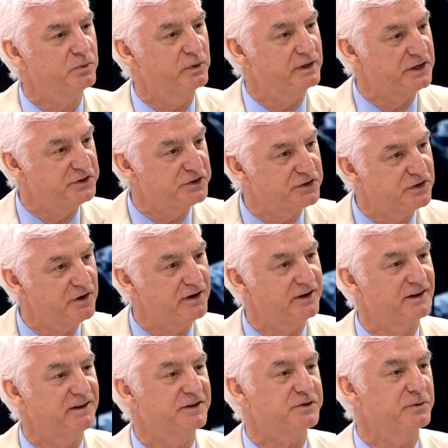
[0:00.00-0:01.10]
where they
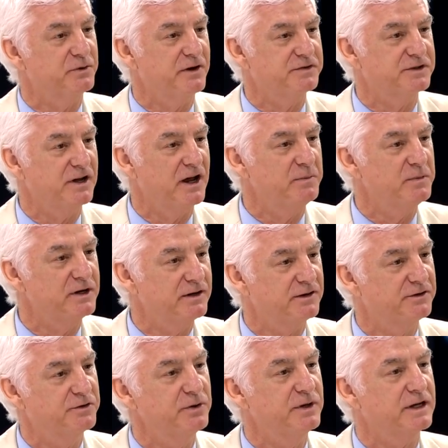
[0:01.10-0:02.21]
start as a rough diamond,
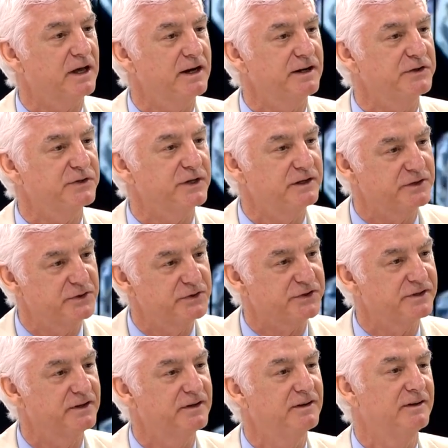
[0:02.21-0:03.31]
through the cutting
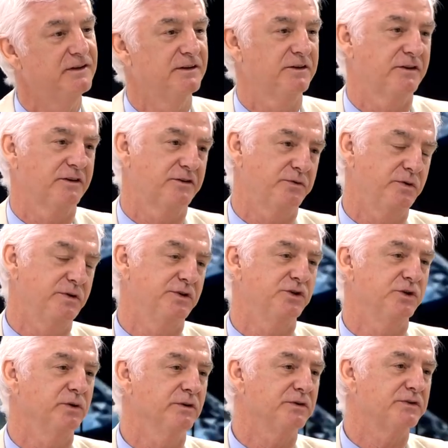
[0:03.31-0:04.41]
centers, through the
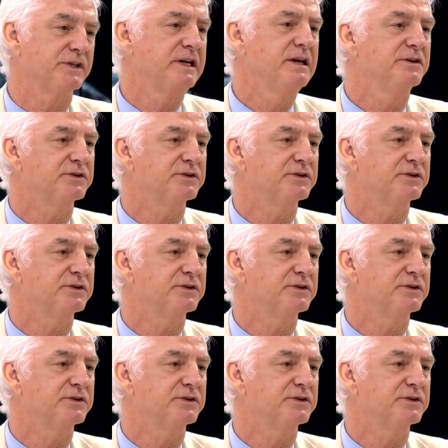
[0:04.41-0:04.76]
jewelers.